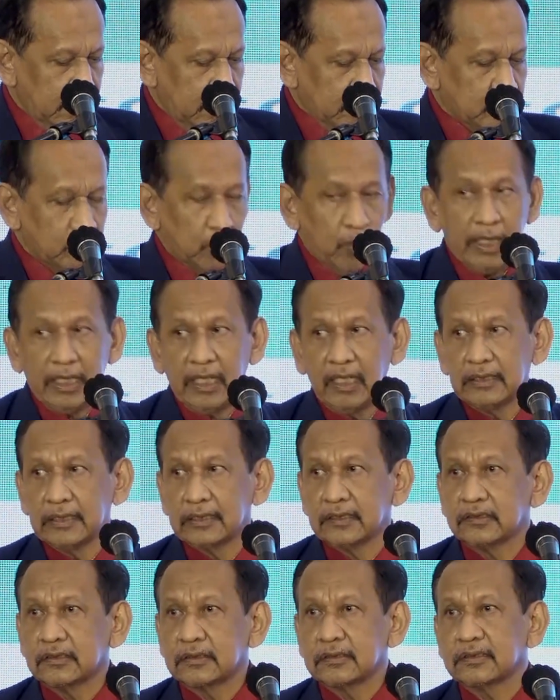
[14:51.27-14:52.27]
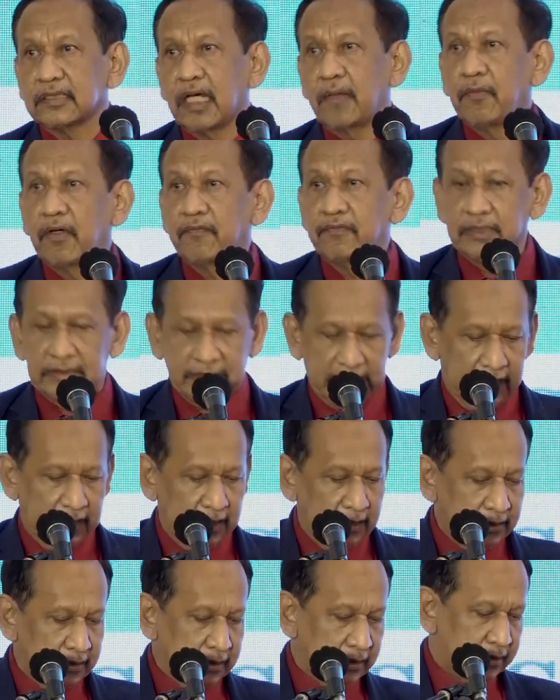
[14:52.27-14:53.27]
So what are some of the
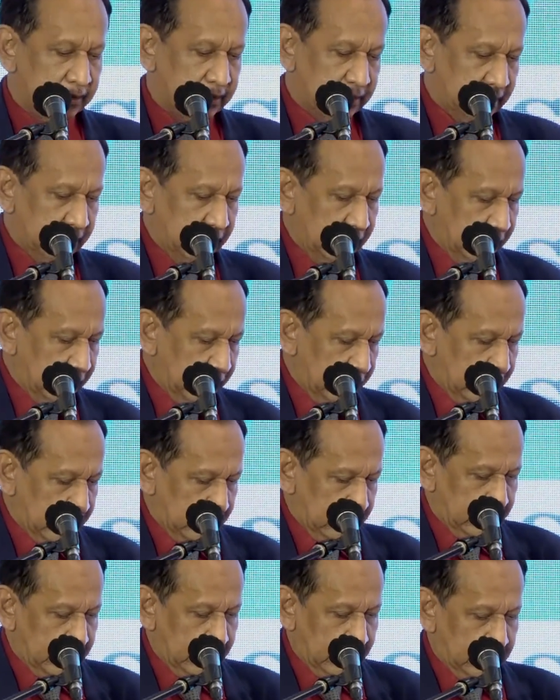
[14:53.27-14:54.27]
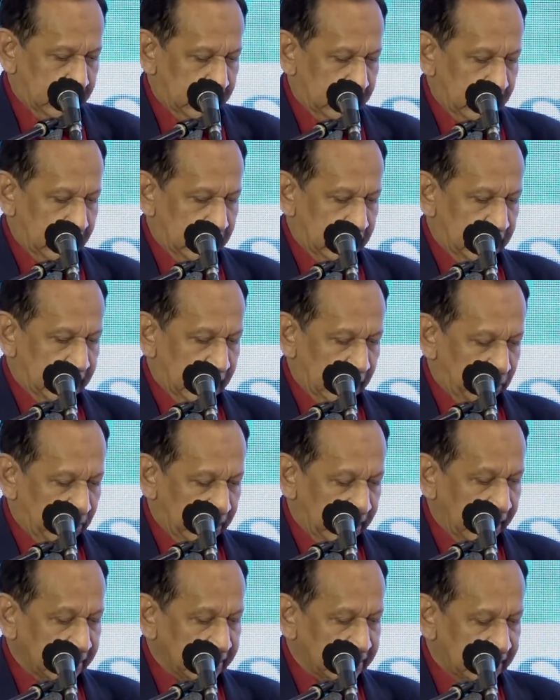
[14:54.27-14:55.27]
challenges that
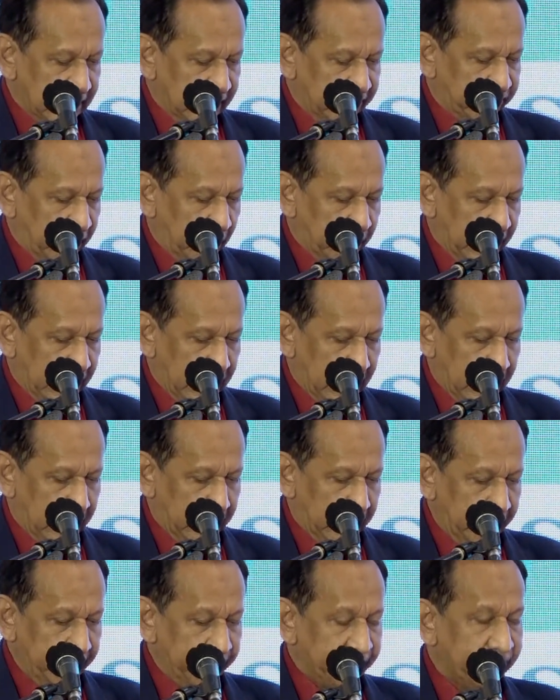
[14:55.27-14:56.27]
we can see from AI?